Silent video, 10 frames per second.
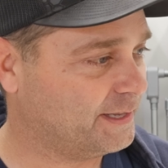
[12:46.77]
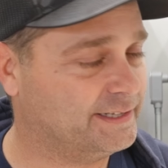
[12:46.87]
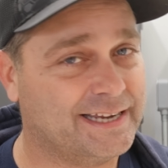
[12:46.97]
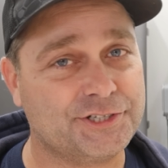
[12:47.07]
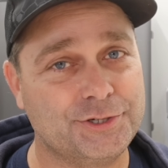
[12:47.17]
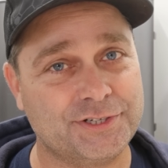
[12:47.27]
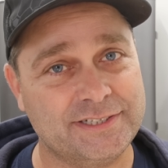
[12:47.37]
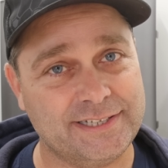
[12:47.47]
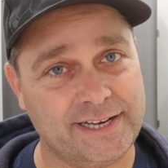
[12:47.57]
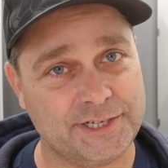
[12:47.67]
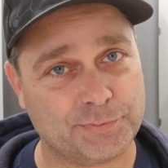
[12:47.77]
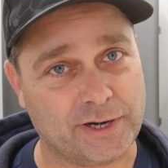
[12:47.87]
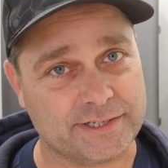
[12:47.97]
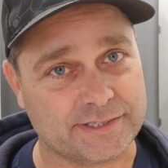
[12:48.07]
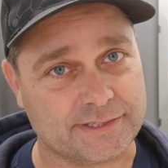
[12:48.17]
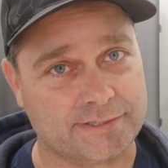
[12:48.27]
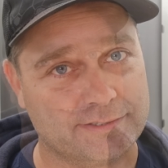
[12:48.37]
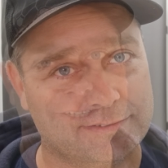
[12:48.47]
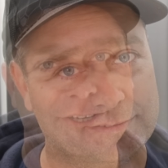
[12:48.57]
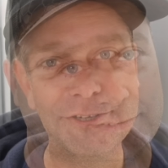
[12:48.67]
And that's using today's prices.
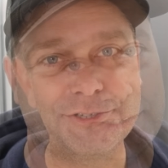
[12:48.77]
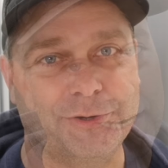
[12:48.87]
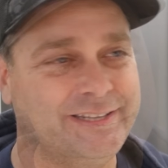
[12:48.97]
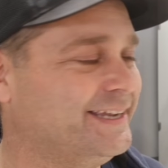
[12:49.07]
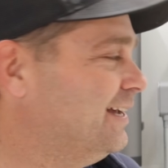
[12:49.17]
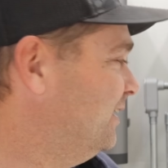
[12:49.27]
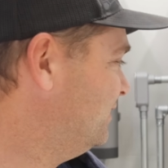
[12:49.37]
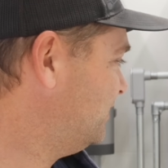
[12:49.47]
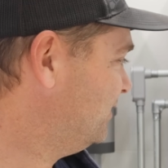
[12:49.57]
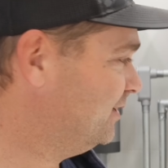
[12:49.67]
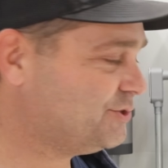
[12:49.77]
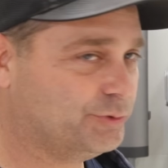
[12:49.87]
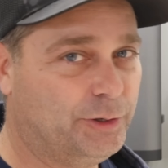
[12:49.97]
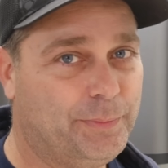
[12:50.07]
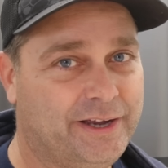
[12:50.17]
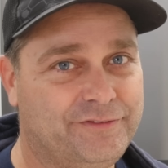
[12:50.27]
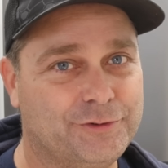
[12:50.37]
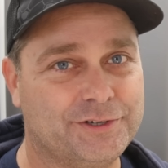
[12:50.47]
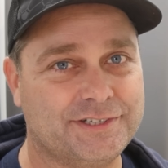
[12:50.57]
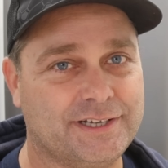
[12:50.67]
So in the end, this will pay
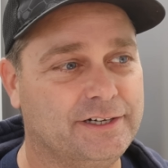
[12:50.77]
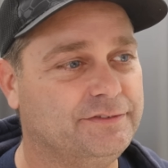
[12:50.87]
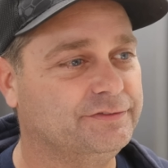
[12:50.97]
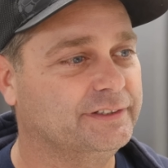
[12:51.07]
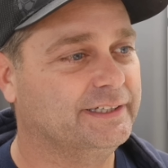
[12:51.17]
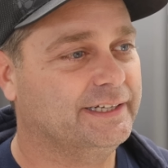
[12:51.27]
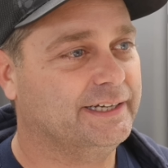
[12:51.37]
for itself,